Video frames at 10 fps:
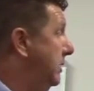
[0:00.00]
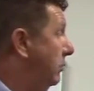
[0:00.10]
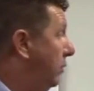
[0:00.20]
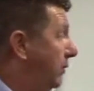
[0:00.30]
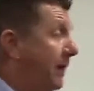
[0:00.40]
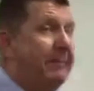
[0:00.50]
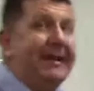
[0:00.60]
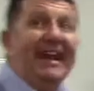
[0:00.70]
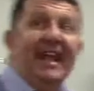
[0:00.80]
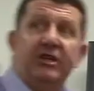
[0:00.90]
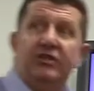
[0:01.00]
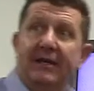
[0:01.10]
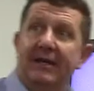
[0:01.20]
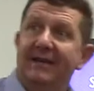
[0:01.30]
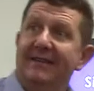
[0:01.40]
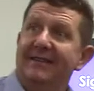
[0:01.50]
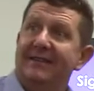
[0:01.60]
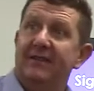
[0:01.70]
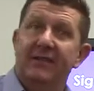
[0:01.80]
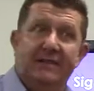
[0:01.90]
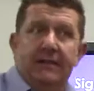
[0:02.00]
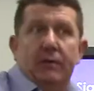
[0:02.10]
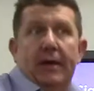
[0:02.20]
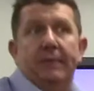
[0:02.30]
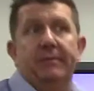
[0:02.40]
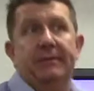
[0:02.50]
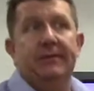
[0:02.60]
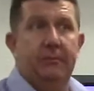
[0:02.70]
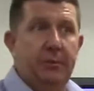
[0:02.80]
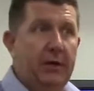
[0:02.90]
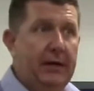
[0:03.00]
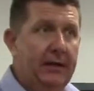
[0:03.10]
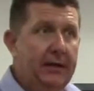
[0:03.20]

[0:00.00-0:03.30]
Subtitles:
wound up and edgy. So this is what happens in the body.